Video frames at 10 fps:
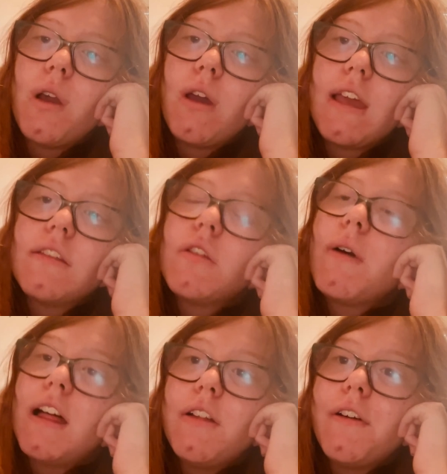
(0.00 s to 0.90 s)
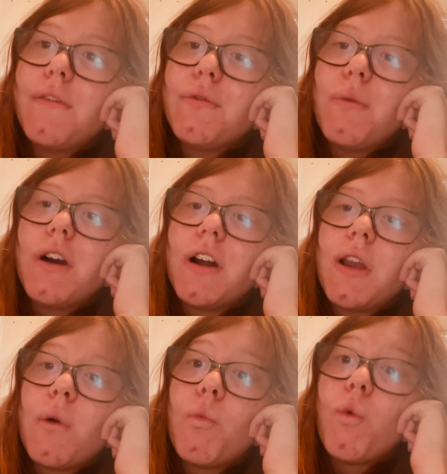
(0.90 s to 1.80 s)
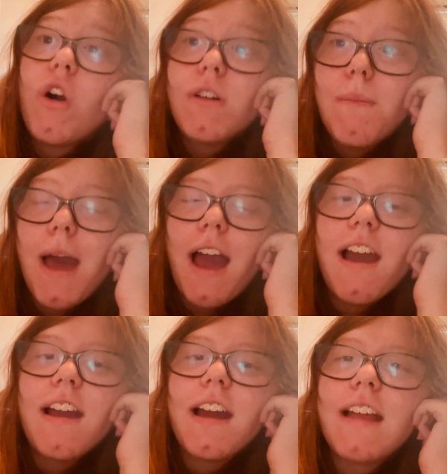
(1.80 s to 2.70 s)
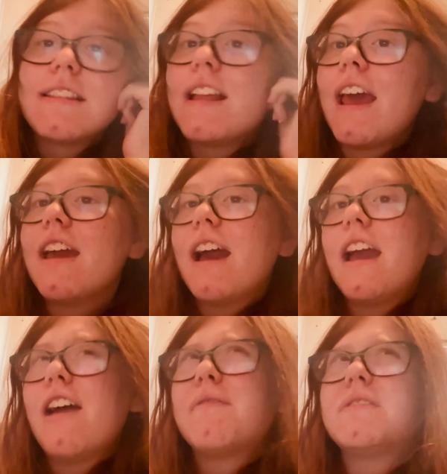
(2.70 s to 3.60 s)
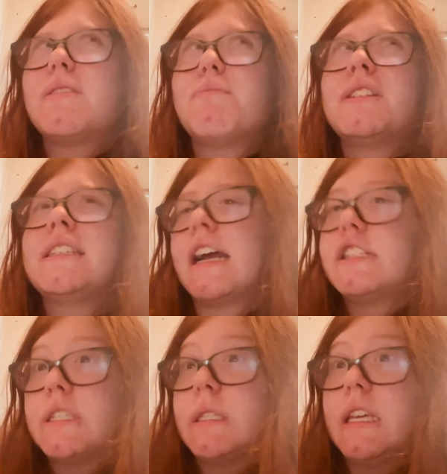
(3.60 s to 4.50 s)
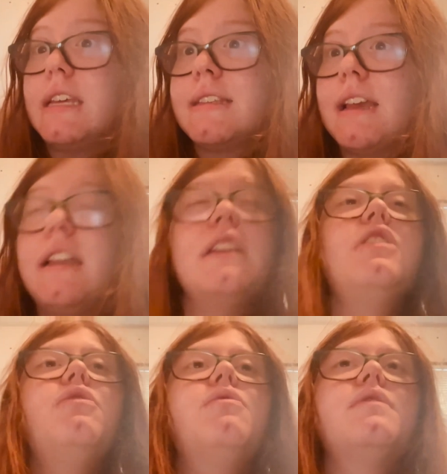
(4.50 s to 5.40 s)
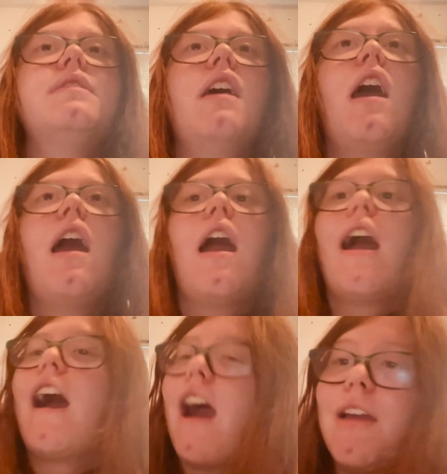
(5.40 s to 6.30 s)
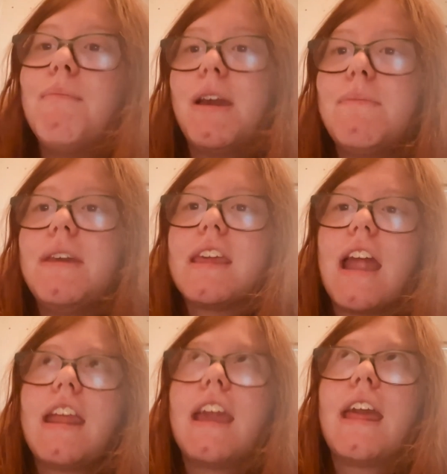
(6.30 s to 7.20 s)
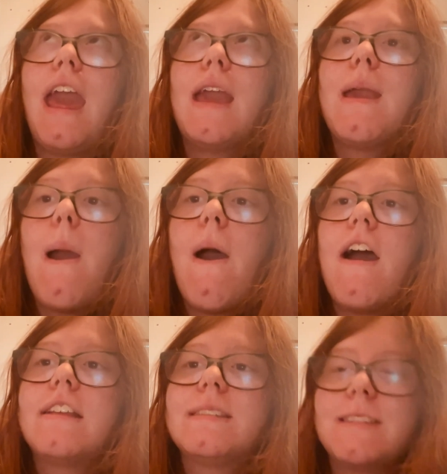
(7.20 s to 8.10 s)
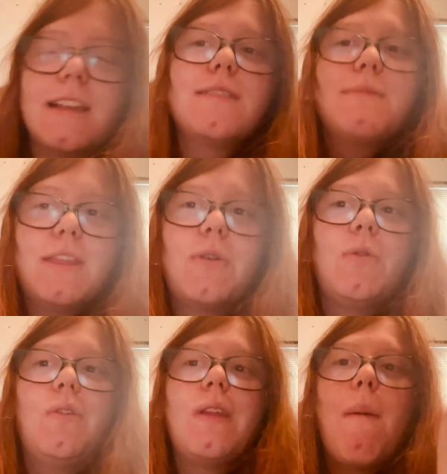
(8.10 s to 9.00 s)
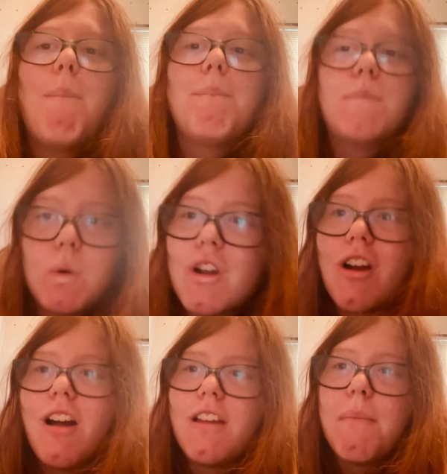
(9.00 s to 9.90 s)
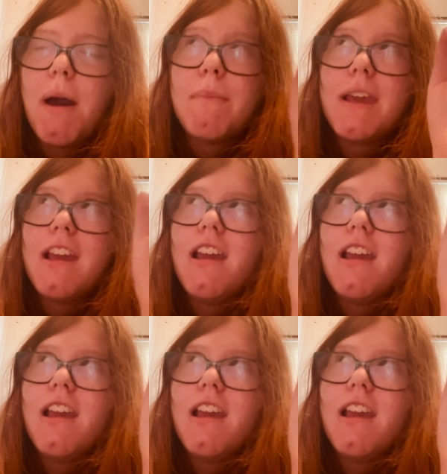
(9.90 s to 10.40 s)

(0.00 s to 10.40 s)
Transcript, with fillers: Okay, so hello everyone. Welcome back. Today I have some potentially exciting news. I might be getting a six month old border collie puppy,